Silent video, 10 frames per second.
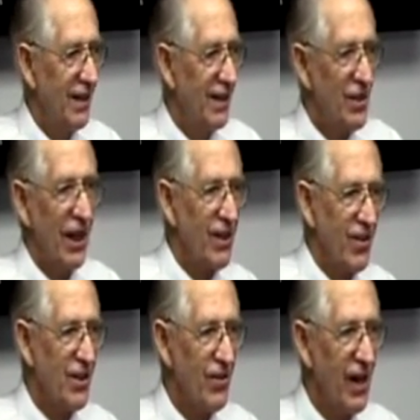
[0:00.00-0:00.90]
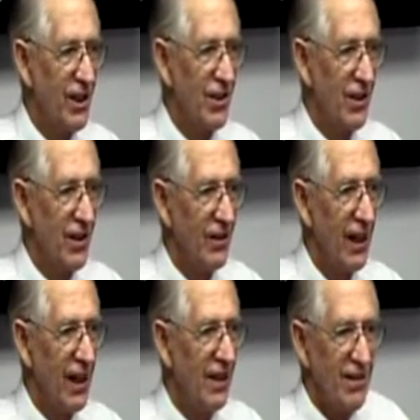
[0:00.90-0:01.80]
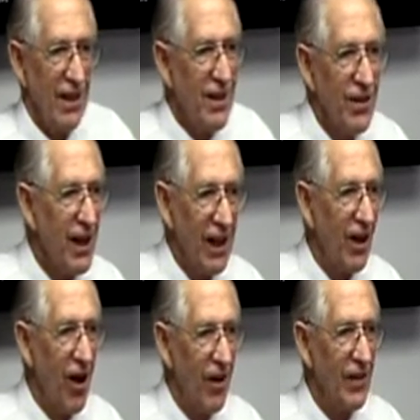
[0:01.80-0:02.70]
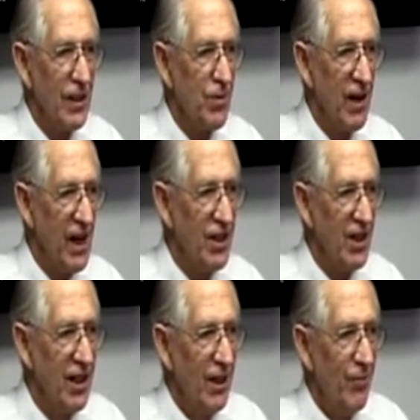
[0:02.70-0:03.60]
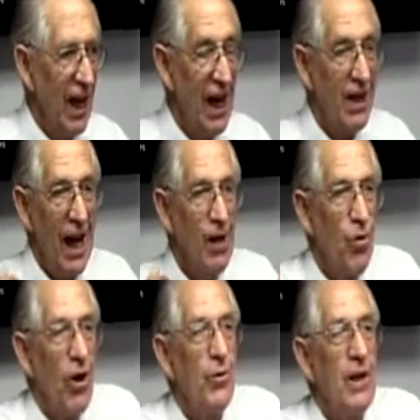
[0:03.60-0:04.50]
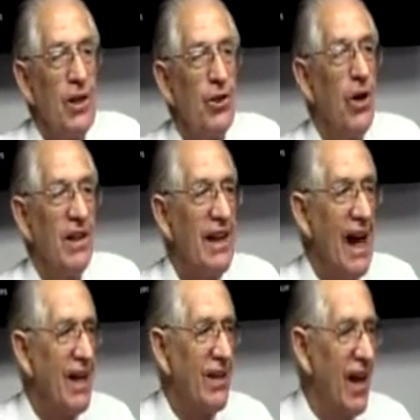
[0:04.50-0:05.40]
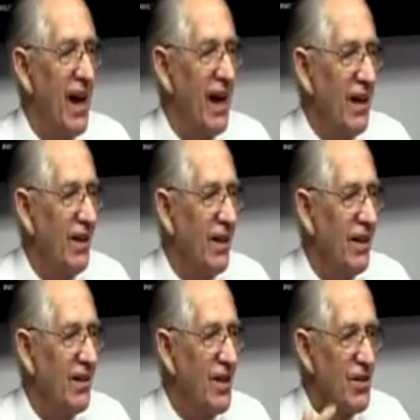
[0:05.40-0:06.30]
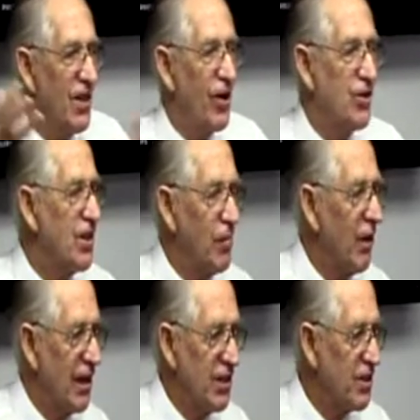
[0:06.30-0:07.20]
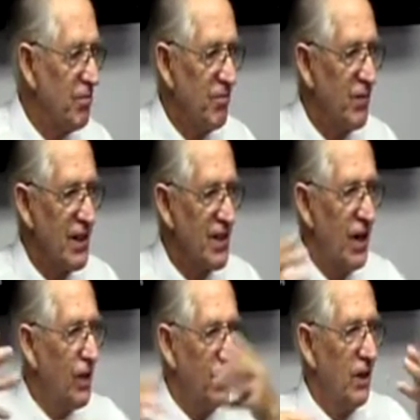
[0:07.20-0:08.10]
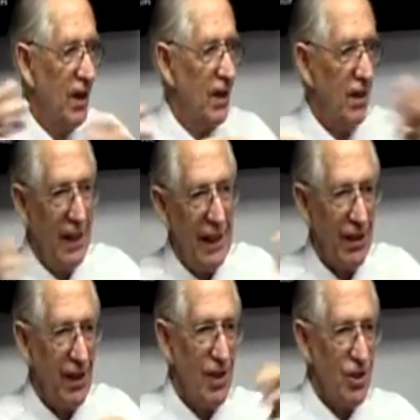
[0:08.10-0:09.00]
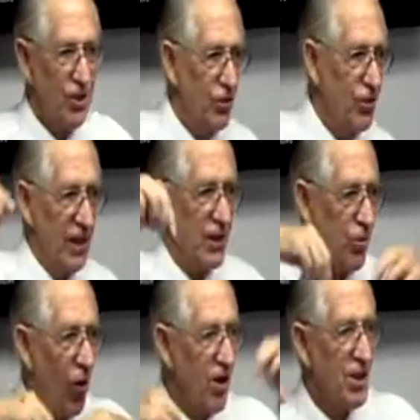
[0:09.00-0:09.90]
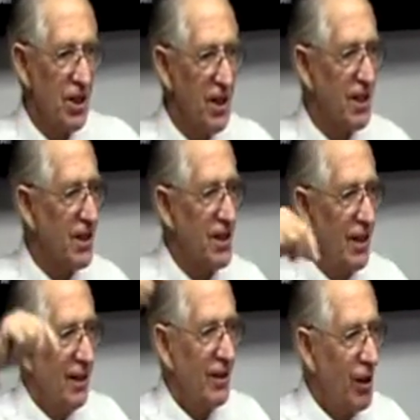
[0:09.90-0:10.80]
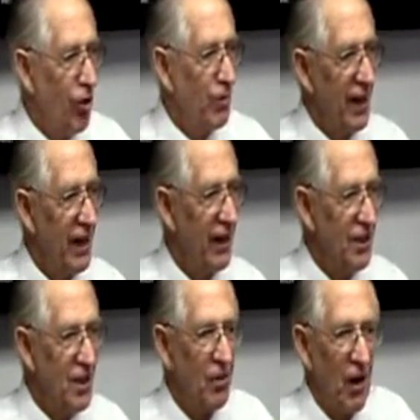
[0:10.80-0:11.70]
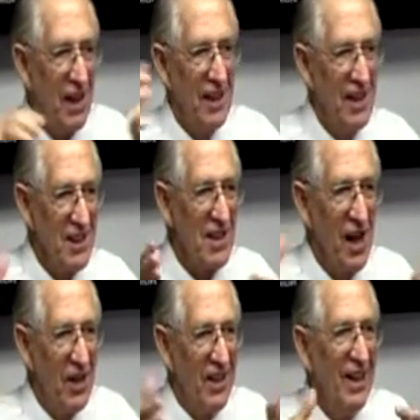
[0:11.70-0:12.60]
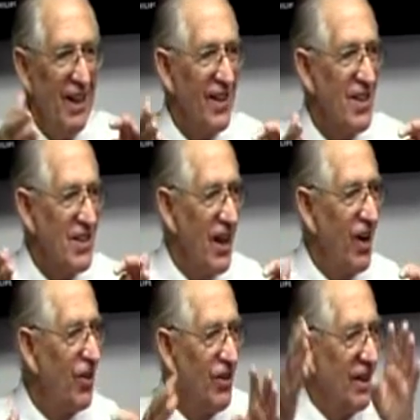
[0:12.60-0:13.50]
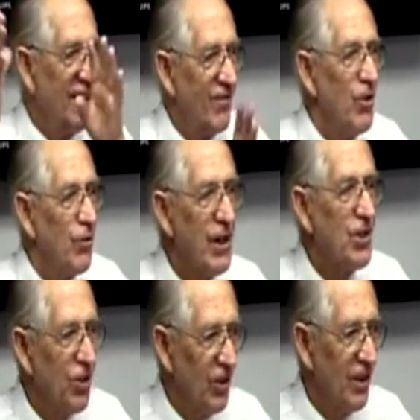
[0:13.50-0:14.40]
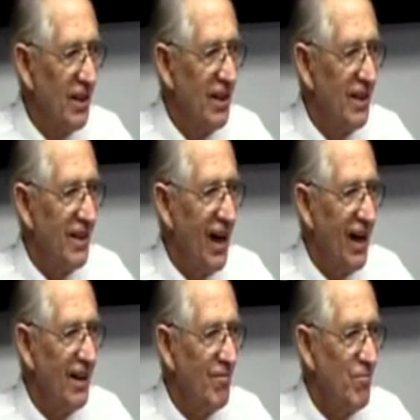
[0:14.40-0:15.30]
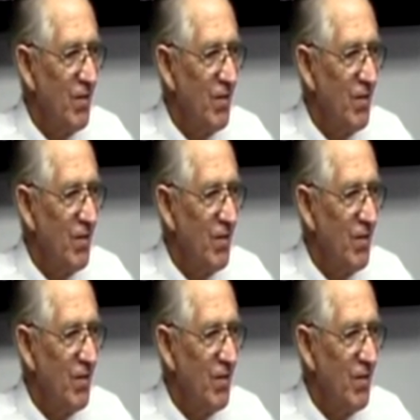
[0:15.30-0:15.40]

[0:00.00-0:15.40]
Second resurrection, okay? That doesn't take a lot of explanation. And what do we do on the 8th day? There's no symbolism. There's no eat this, do this, wash this, comb your hair this way. There's no ritual, right?